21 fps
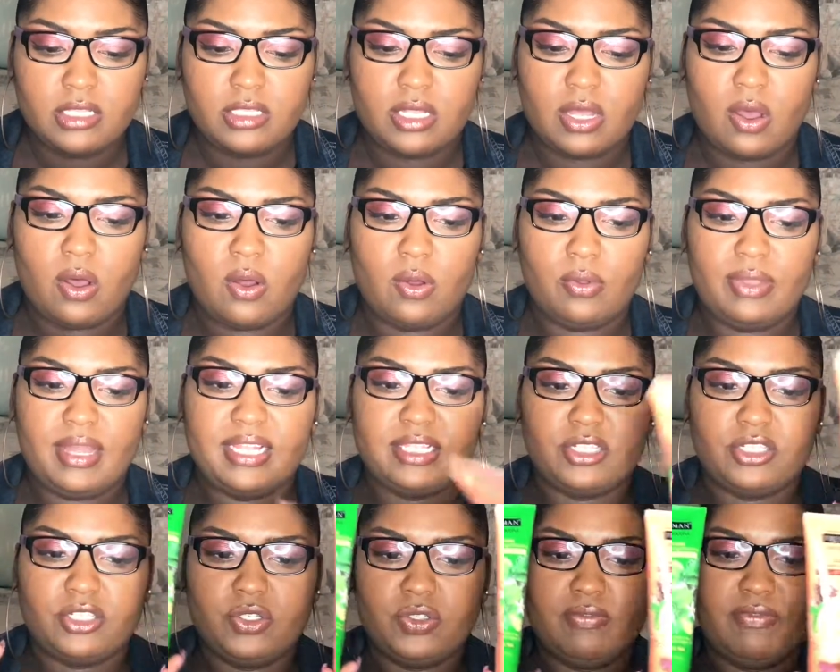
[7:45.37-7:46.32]
So
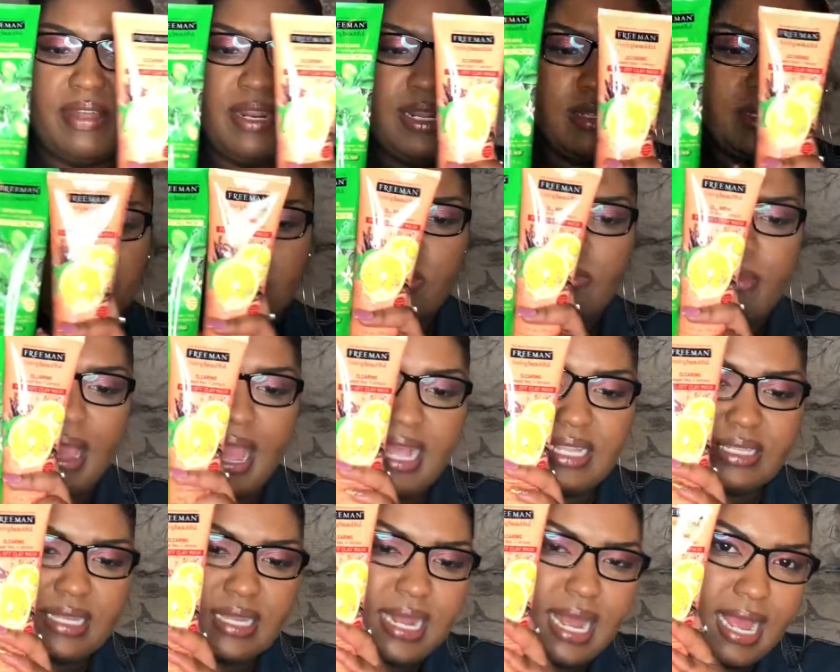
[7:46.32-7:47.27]
these are two
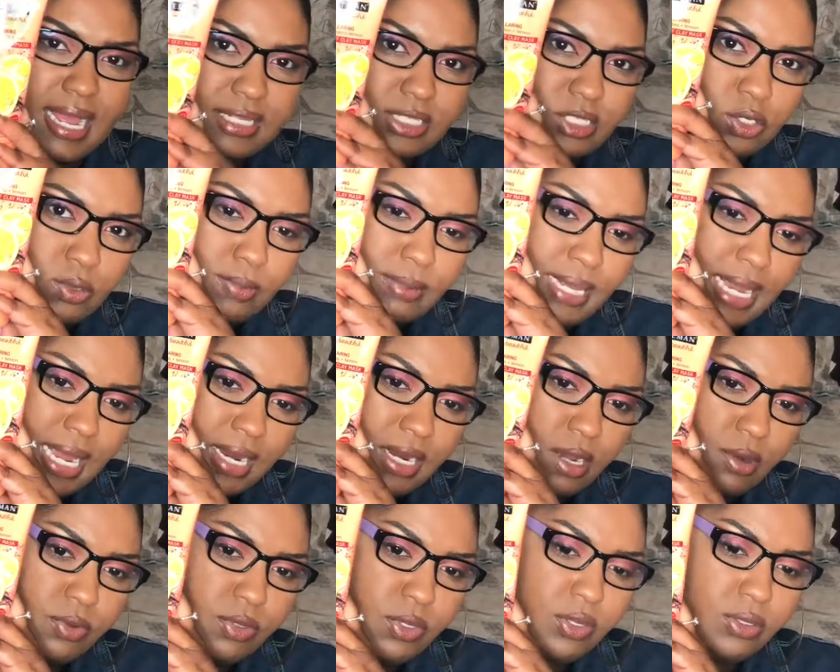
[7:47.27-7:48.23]
masks that I do
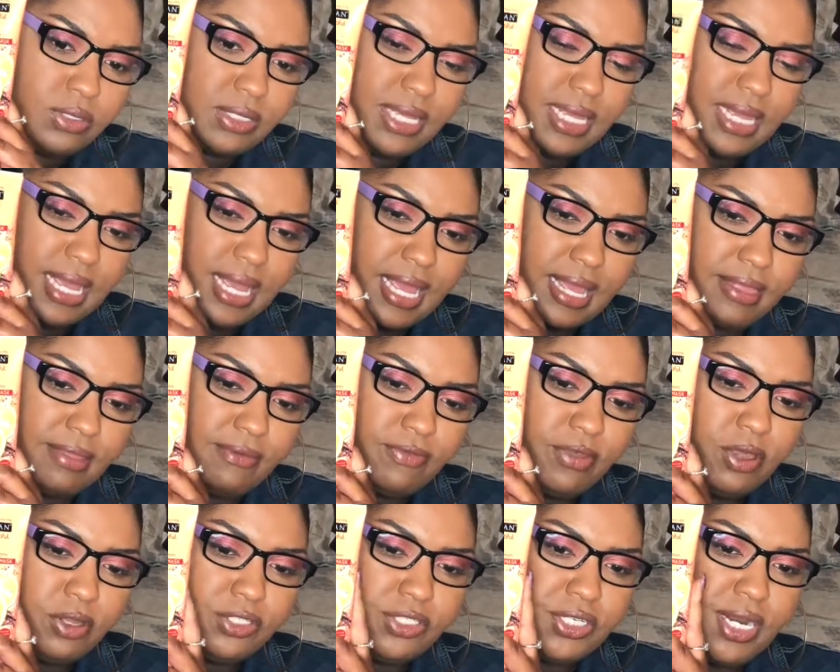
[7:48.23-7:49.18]
plan on using in the
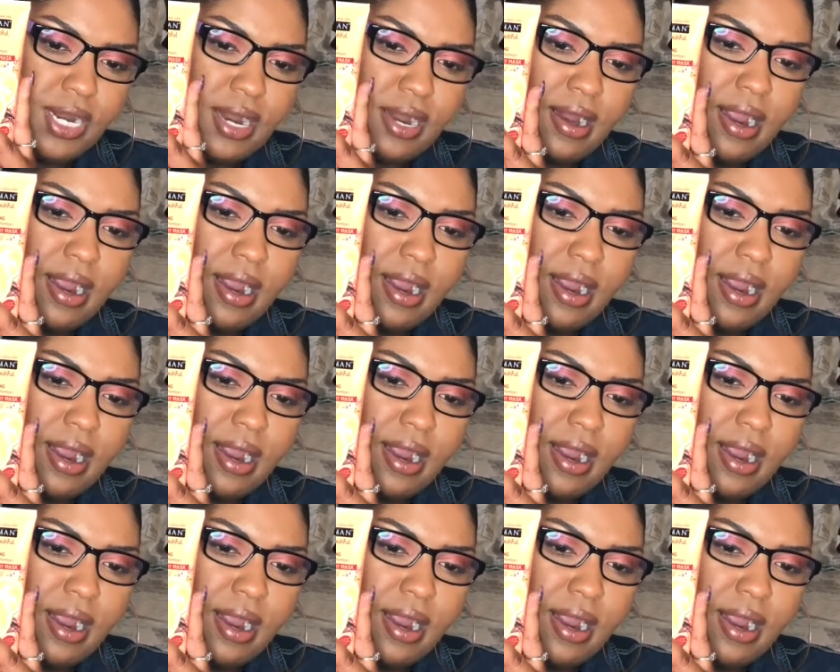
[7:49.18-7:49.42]
future.